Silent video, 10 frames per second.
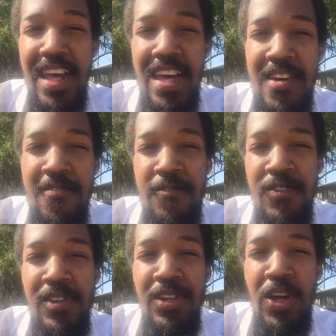if,
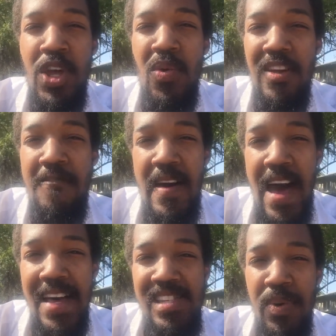you want to
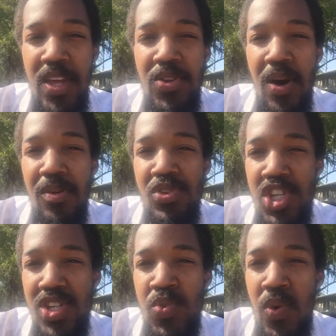fast, but you don't
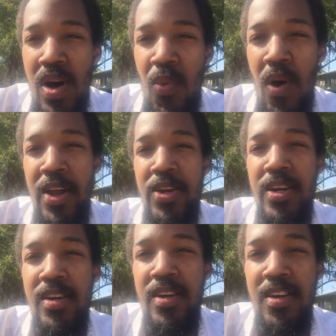just want
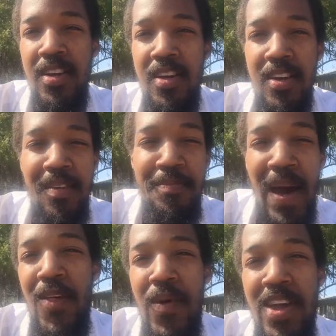water.
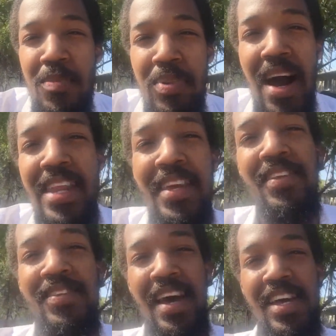By the way, your body
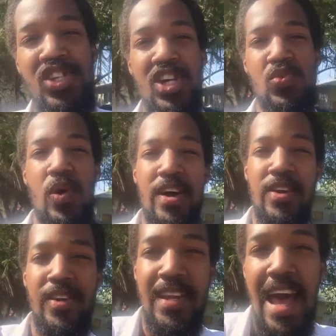digests
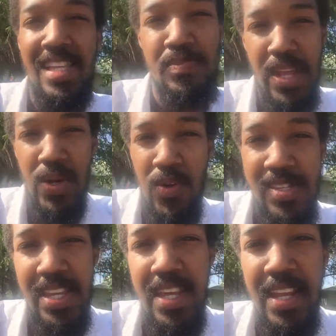water. It has
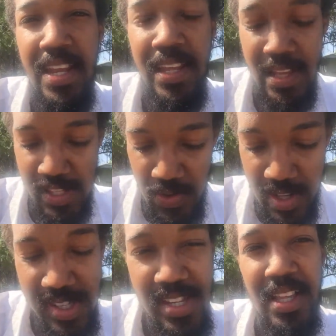minerals in it, unless you
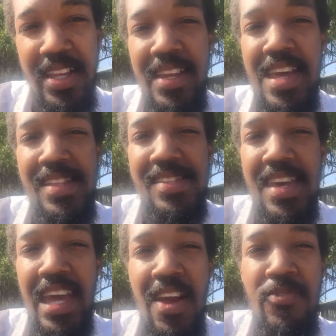distill it and
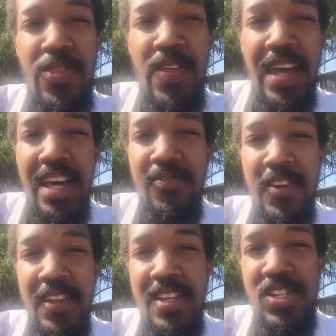take everything out of
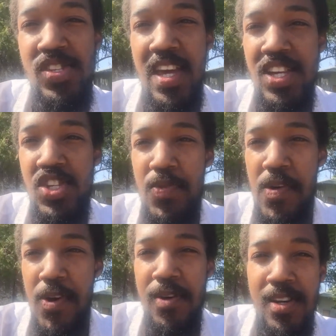it, and then it's just
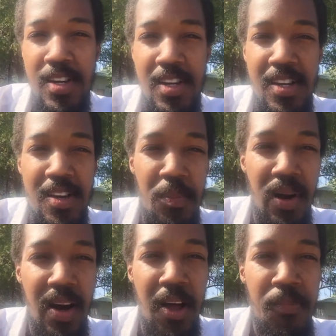H2O.
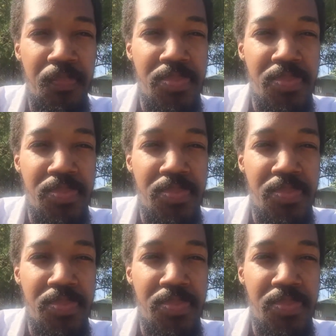But